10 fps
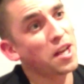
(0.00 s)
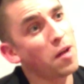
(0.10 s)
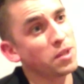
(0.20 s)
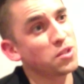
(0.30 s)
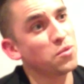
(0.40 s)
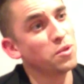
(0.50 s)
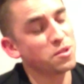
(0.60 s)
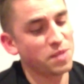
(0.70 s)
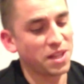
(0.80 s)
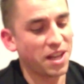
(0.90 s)
of coming
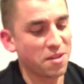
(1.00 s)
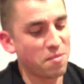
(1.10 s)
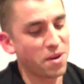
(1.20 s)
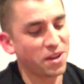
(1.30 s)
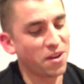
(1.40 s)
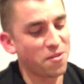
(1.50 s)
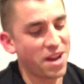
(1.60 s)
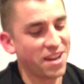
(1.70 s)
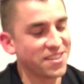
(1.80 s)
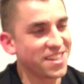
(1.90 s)
towards me like a
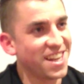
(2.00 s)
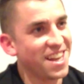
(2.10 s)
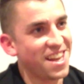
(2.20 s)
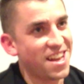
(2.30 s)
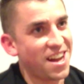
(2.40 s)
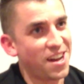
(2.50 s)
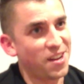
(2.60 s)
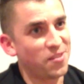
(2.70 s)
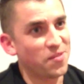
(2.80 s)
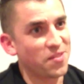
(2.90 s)
merry-go-round,
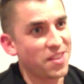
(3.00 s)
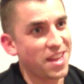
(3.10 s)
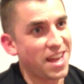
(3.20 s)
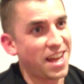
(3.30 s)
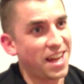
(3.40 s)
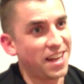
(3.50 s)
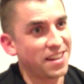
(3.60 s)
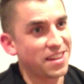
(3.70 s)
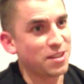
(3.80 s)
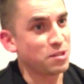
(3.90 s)
and
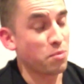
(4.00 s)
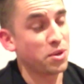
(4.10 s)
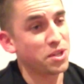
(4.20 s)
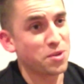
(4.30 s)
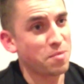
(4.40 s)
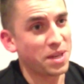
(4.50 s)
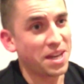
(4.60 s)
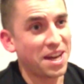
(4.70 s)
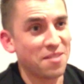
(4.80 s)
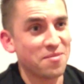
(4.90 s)
it was pretty trippy.
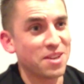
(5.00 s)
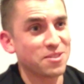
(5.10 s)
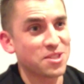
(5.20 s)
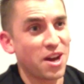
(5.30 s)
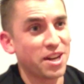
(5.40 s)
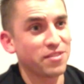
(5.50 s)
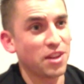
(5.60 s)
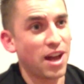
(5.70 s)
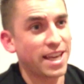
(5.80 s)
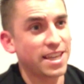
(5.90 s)
It was kind of
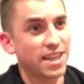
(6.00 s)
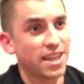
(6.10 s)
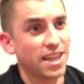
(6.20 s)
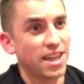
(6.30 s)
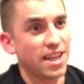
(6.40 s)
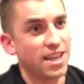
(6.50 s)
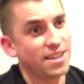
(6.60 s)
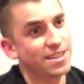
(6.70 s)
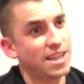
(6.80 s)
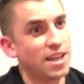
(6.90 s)
like
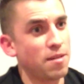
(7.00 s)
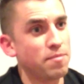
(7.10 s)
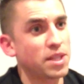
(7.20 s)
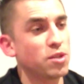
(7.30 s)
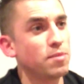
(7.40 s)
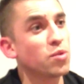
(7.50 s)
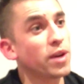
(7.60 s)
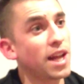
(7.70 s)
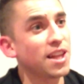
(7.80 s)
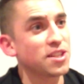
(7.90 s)
a mixture
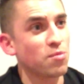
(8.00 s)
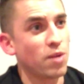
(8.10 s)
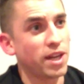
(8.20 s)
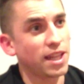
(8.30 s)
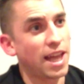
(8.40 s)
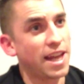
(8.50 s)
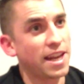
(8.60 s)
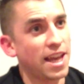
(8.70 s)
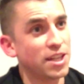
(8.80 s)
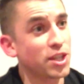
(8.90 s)
between Alice in Wonderland
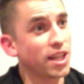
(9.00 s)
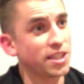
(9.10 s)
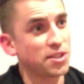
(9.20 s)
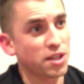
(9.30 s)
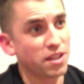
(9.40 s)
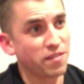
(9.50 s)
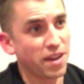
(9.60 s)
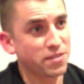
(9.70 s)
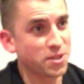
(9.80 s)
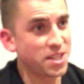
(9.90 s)
and Charlie and the Chocolate
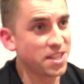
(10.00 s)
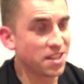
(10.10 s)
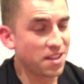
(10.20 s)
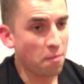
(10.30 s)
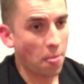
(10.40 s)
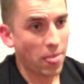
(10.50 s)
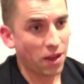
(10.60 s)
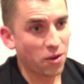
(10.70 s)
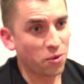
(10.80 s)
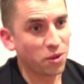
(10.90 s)
Factory.
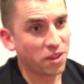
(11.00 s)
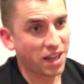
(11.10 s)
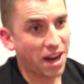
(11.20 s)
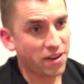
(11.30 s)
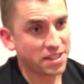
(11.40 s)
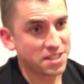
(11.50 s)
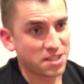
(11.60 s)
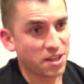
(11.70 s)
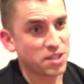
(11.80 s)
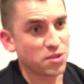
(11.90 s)
All of the characters
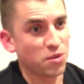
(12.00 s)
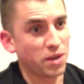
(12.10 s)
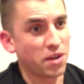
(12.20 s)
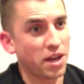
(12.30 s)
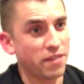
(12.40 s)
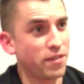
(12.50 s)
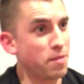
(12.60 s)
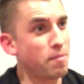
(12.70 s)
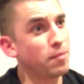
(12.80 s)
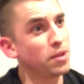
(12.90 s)
that I saw were kind of very
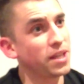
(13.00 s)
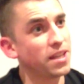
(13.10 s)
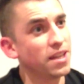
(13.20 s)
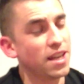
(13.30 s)
bubbly,